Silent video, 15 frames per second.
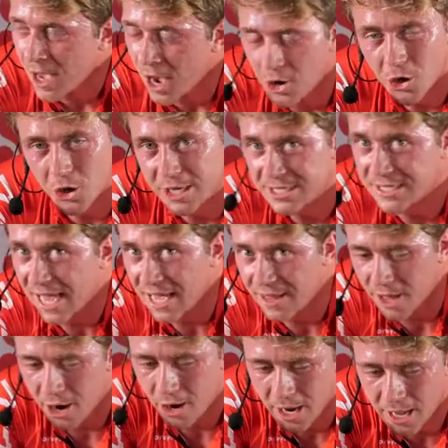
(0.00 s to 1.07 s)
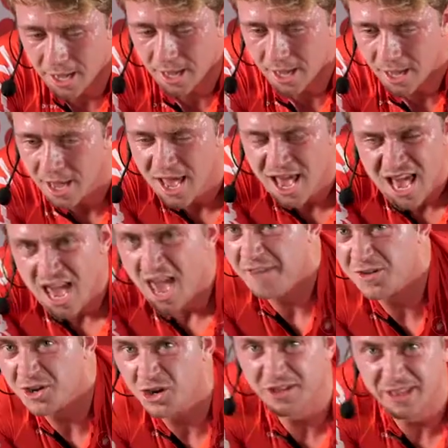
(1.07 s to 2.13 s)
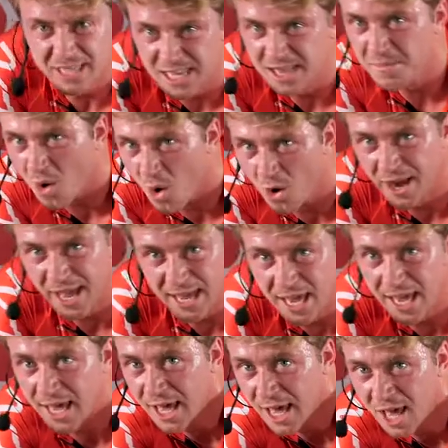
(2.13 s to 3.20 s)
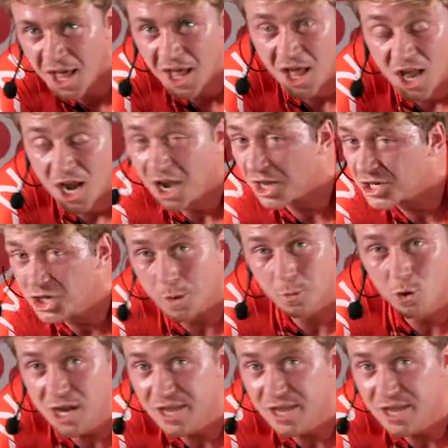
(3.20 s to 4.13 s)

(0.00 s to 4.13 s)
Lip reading: I've got to say though, if you're doing this in the morning, lunchtime, or